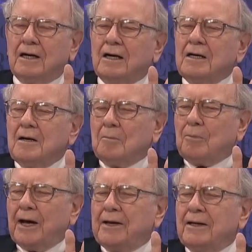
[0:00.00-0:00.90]
Uh,
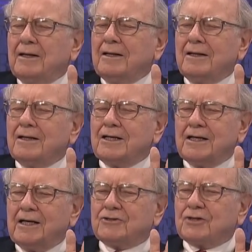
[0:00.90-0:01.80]
but
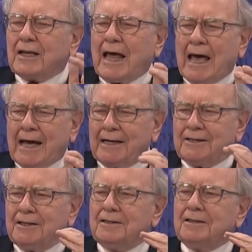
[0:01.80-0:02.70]
it's lagged